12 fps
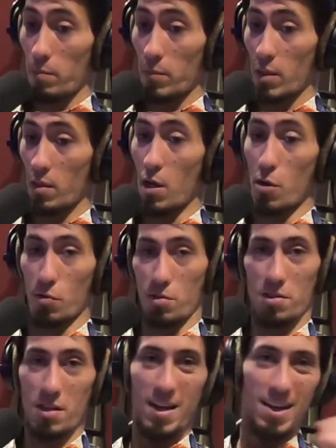
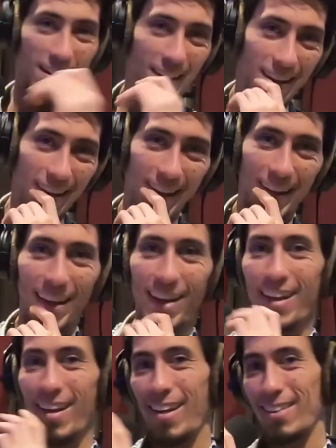notes.
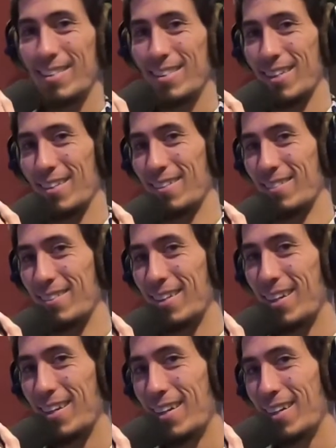So
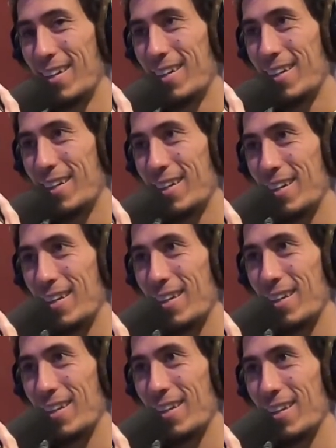
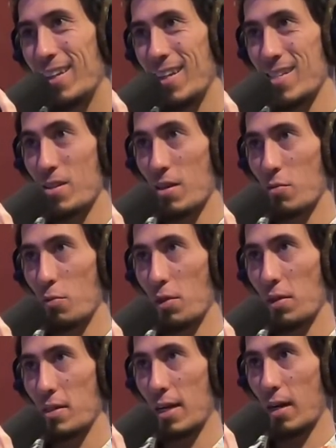it's
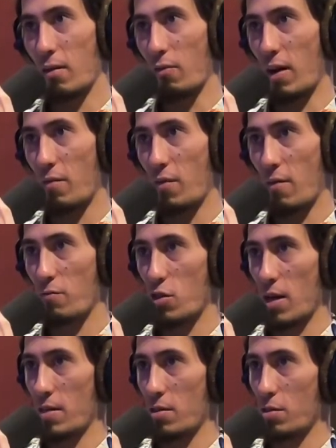really tough. I've
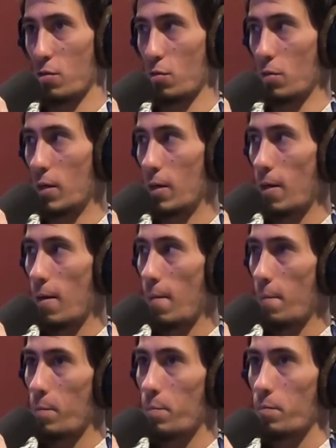tried to
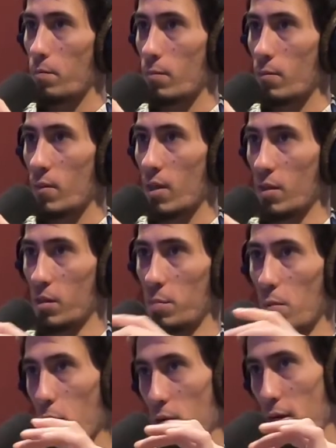
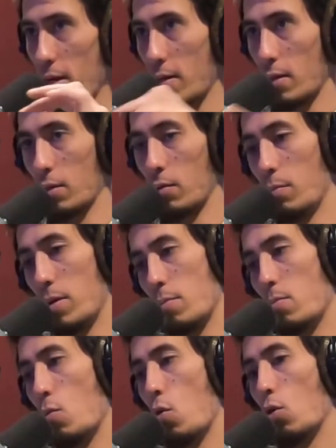explore that a little bit
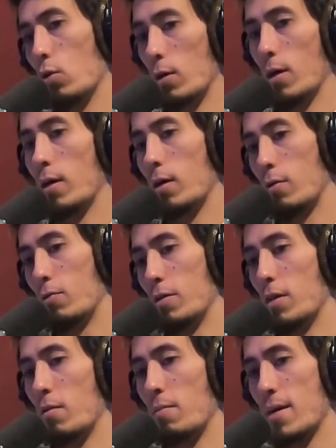more of,
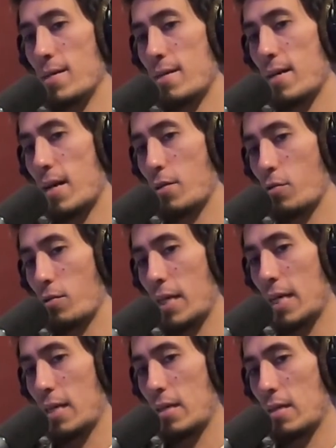my natural
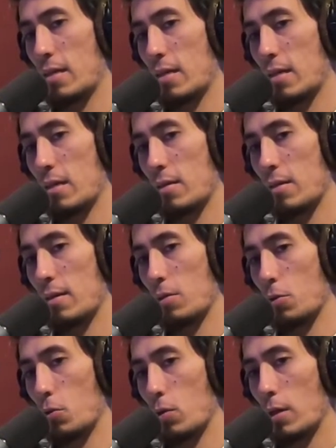tendency is
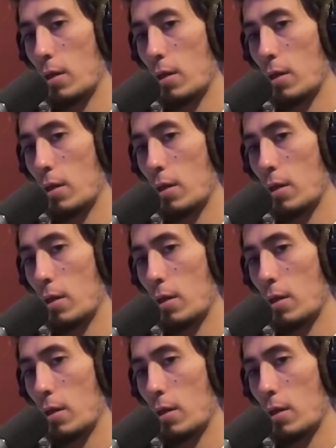to